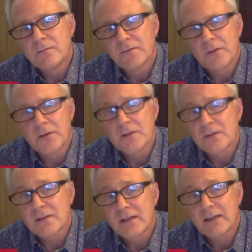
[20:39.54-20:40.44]

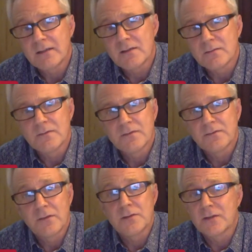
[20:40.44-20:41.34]
focus on taking some
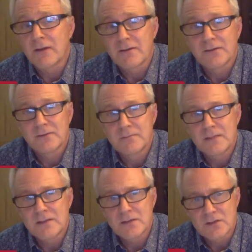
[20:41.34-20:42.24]
photographs.
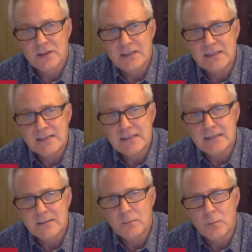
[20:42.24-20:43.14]
It's such an
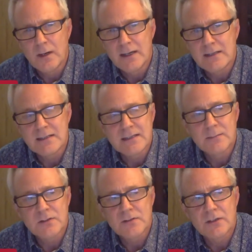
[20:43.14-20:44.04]
easy way to
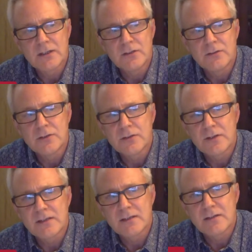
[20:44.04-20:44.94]
demonstrate your
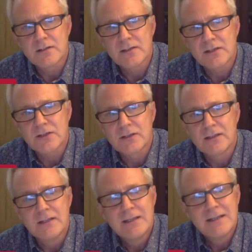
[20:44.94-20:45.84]
interest in architecture, and
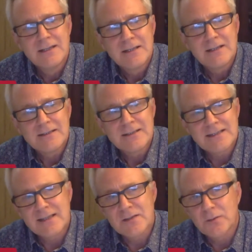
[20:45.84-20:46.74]

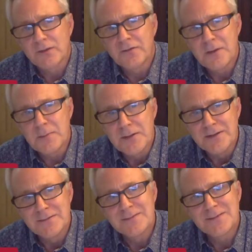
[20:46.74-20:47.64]
that sounds quite
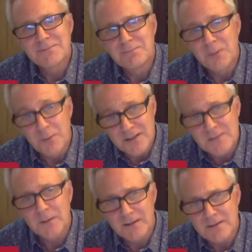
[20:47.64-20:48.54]
flippant, but we
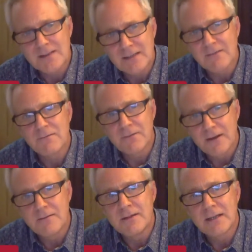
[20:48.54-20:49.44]
expect you to take
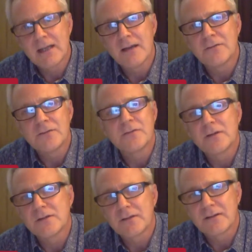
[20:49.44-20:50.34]
very careful
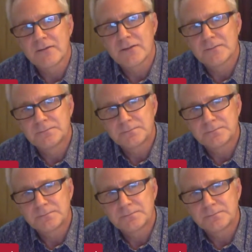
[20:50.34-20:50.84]
photographs